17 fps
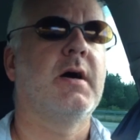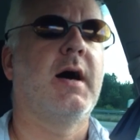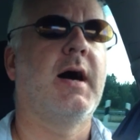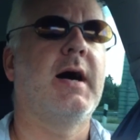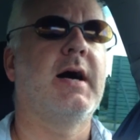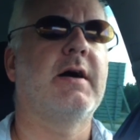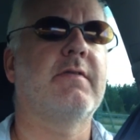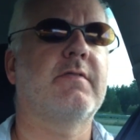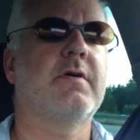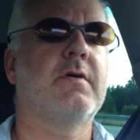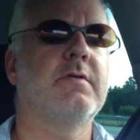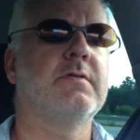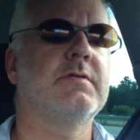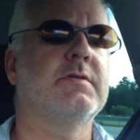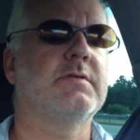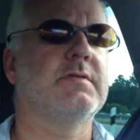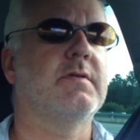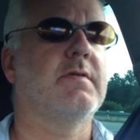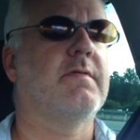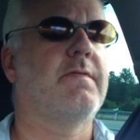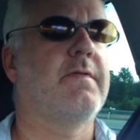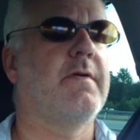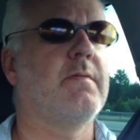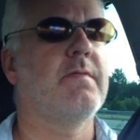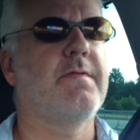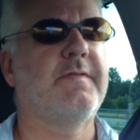I've gone
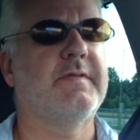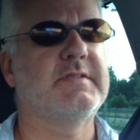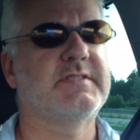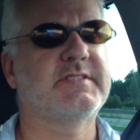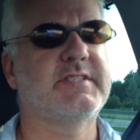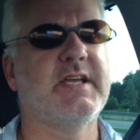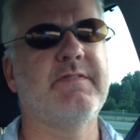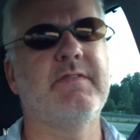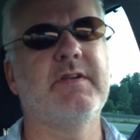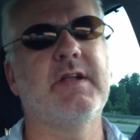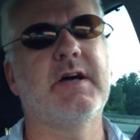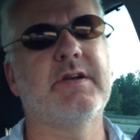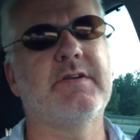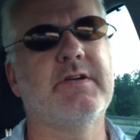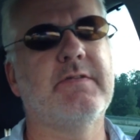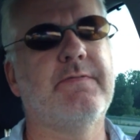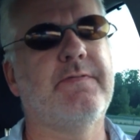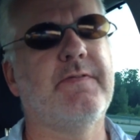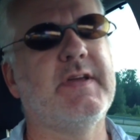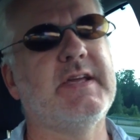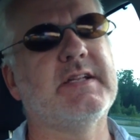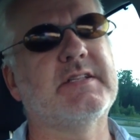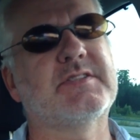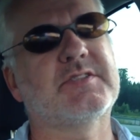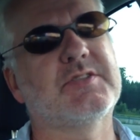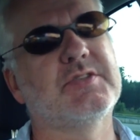from seven hundred
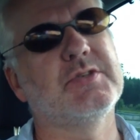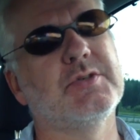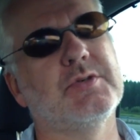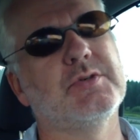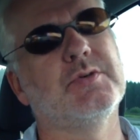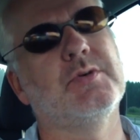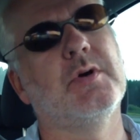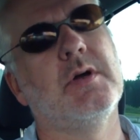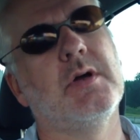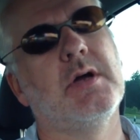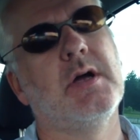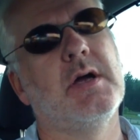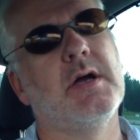feeds to